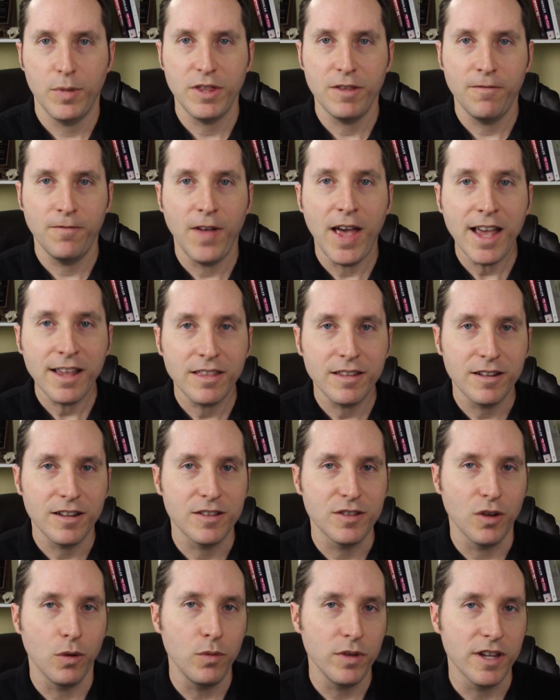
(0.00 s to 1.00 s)
But the fact that
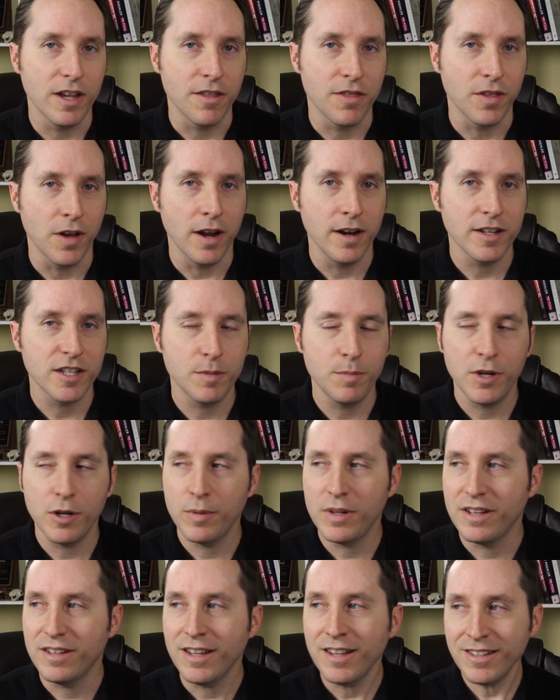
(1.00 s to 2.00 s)
it's only a thought
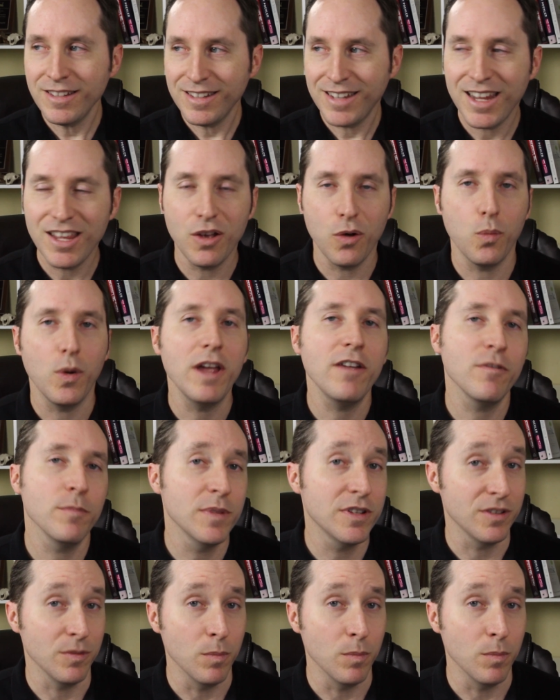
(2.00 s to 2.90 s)
experiment doesn't take away from its